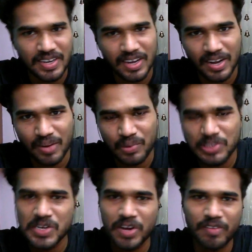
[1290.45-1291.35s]
And once
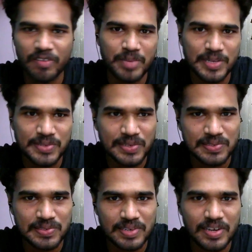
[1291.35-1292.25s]
you cover the
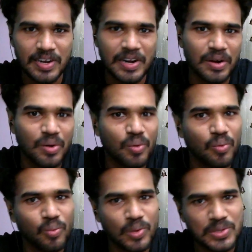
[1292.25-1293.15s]
basics, and
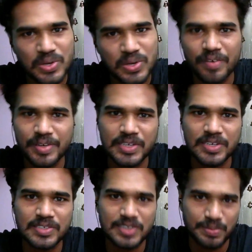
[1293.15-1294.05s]
once you cover
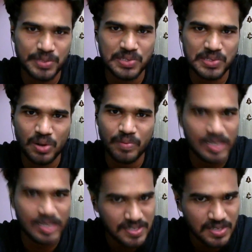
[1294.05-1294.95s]
the subjects that are very
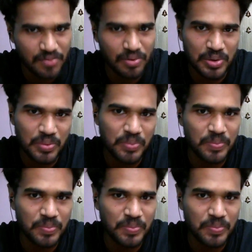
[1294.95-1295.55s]
easy for you,